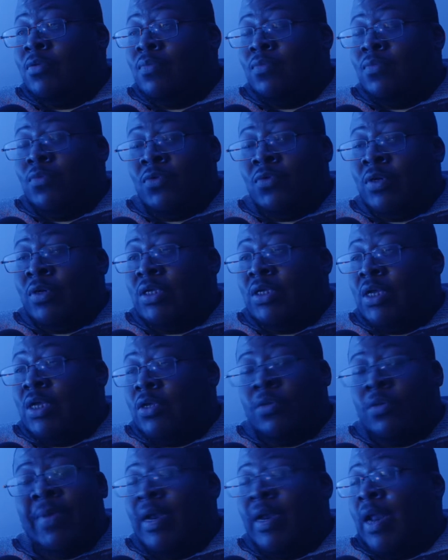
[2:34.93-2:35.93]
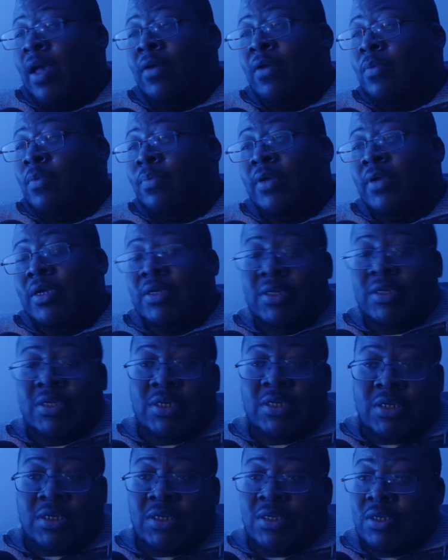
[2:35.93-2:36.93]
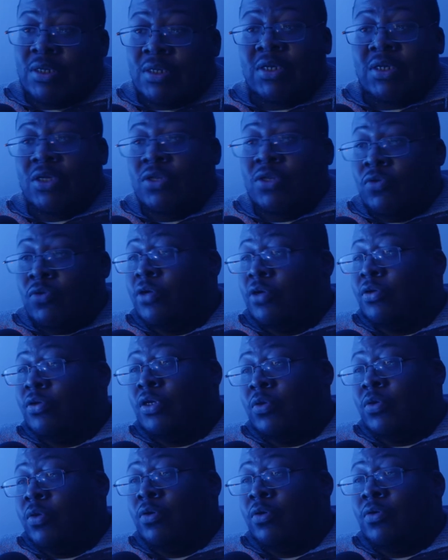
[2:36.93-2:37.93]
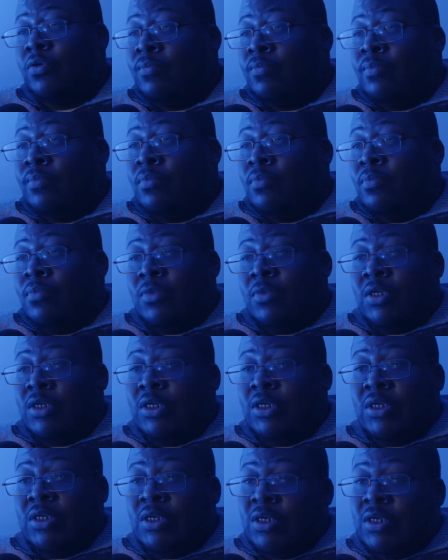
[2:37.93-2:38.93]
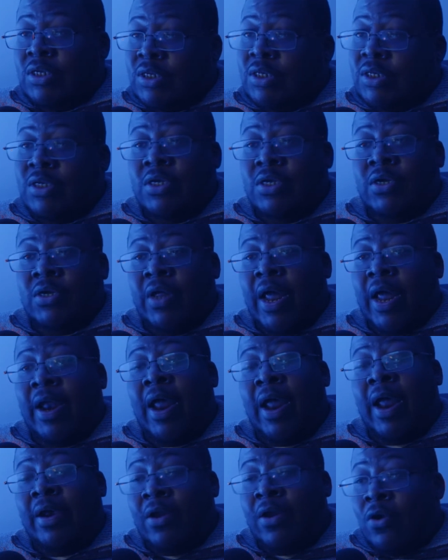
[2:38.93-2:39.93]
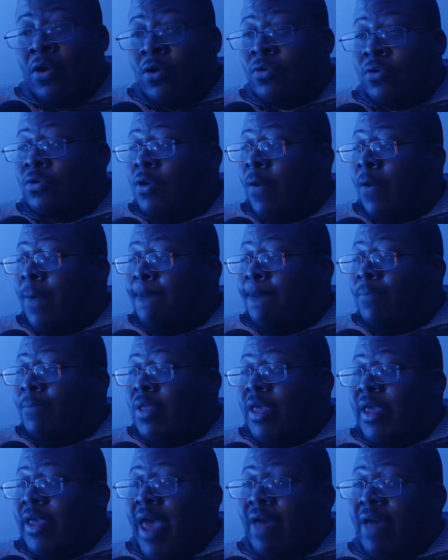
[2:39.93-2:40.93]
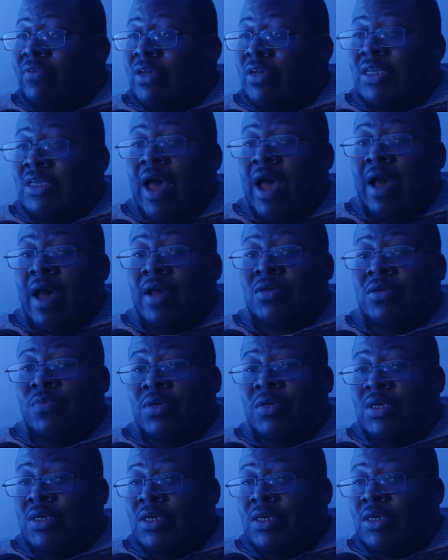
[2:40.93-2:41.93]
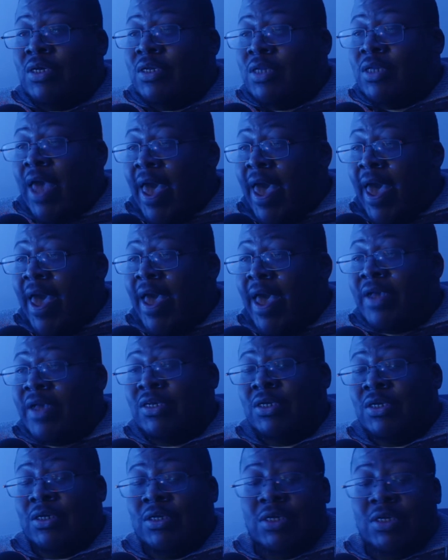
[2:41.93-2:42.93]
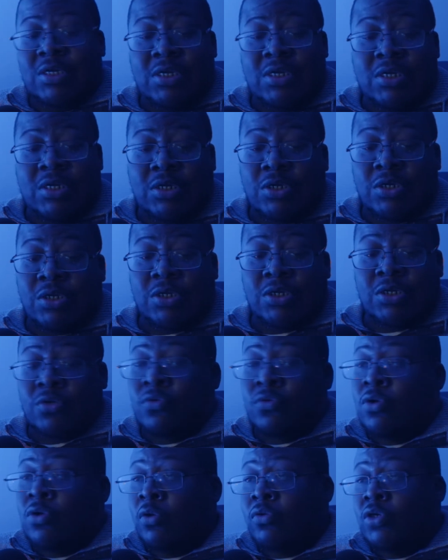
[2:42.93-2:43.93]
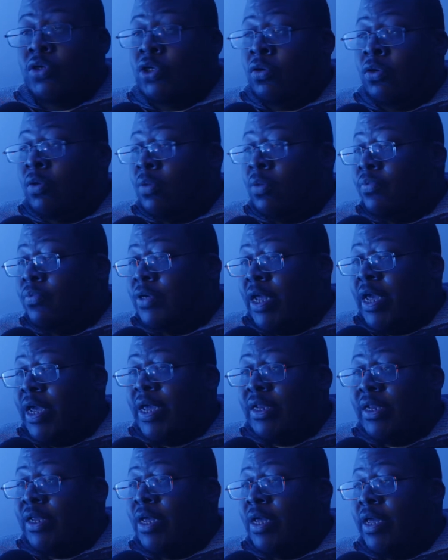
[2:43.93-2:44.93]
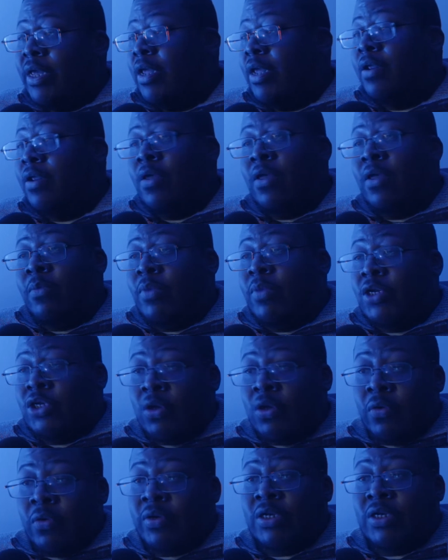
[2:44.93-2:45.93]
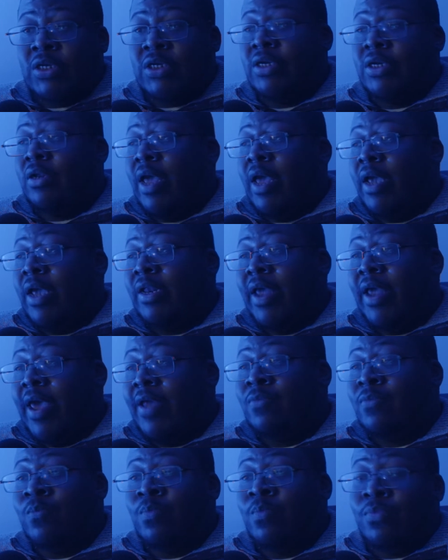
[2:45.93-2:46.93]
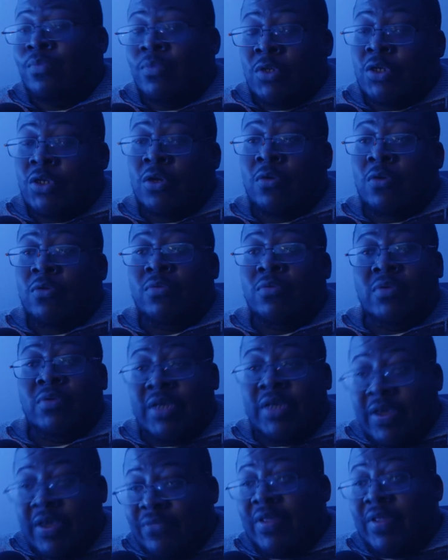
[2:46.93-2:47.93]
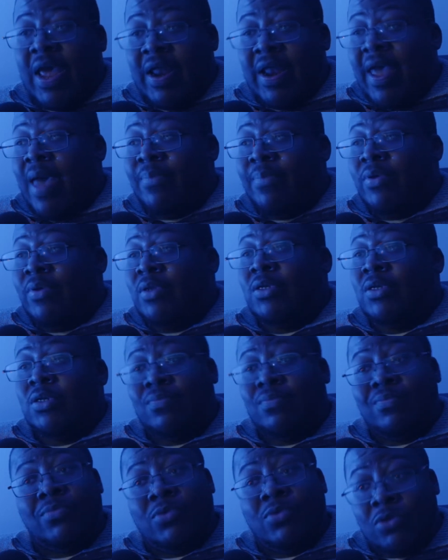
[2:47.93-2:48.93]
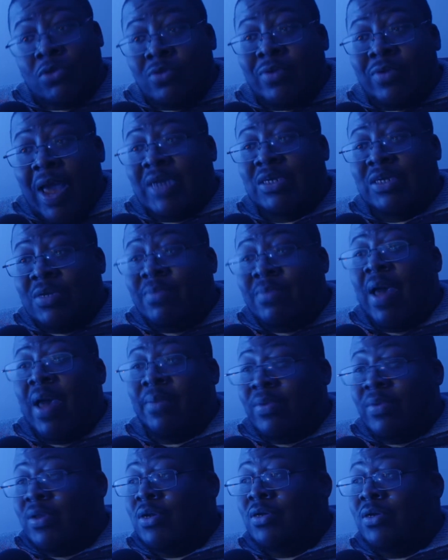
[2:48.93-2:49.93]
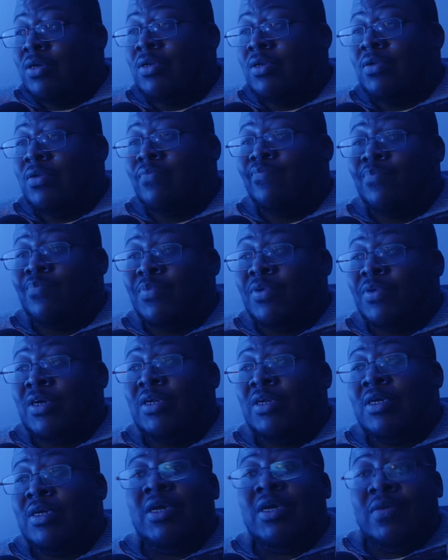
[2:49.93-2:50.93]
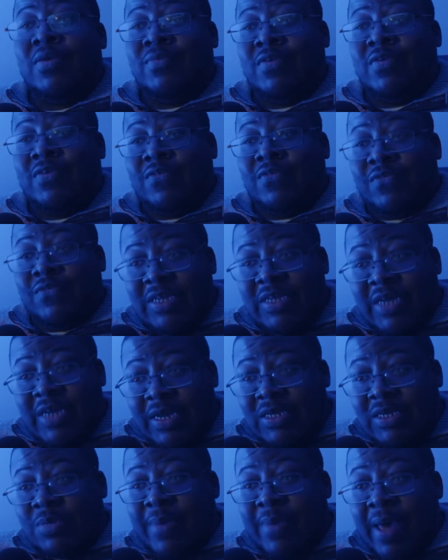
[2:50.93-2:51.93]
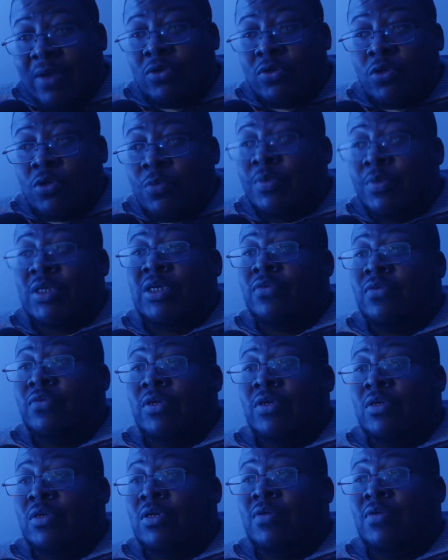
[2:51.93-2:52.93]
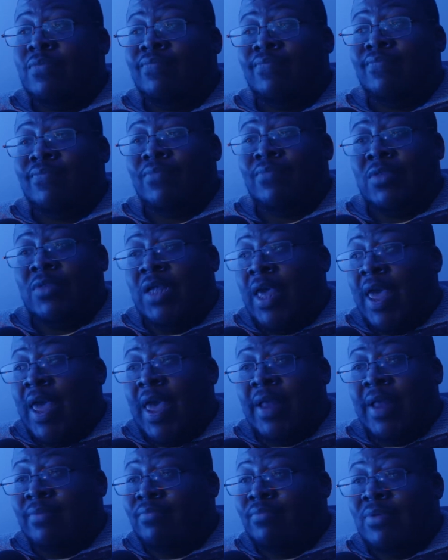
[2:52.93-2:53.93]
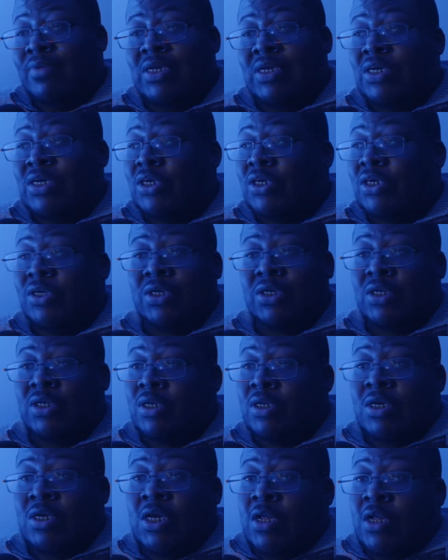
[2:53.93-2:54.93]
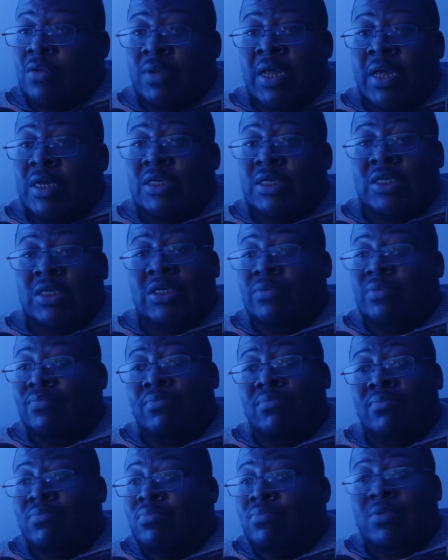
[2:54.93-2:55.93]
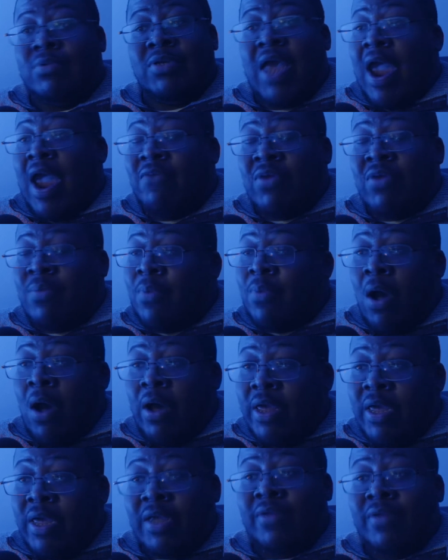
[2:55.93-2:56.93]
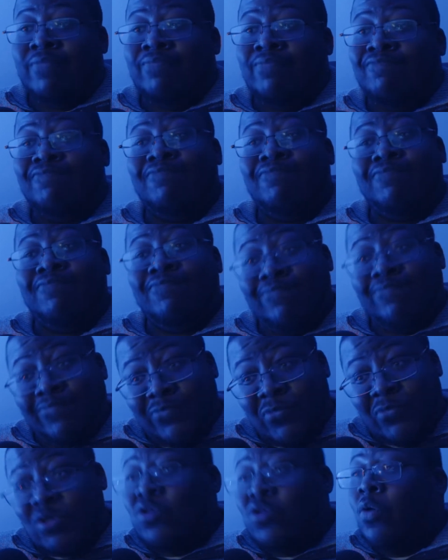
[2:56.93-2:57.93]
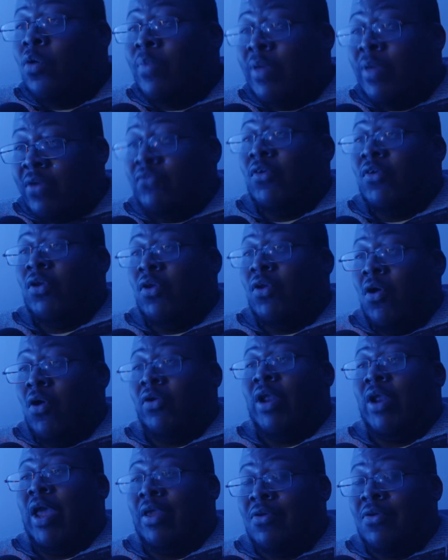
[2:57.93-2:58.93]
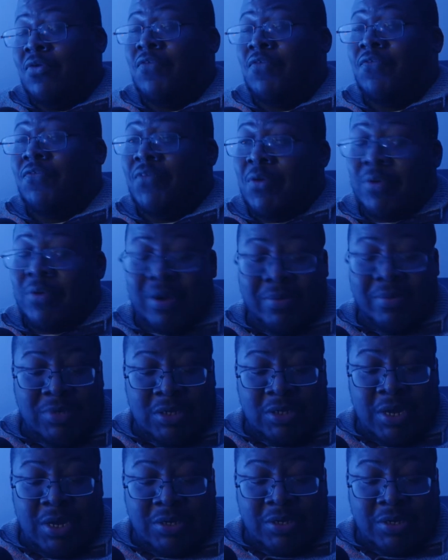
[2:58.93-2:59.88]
You understand? You better not come to play because this is this is New Jersey Twerk. This this I know he have his times where he's ass and he just, you know, show up with anything and be choking and shit like that. So if that happens, you actually might be good. But if he takes his battle super seriously, and he just is every ball hitting, you're going to be in for a long night. You feel what I'm saying?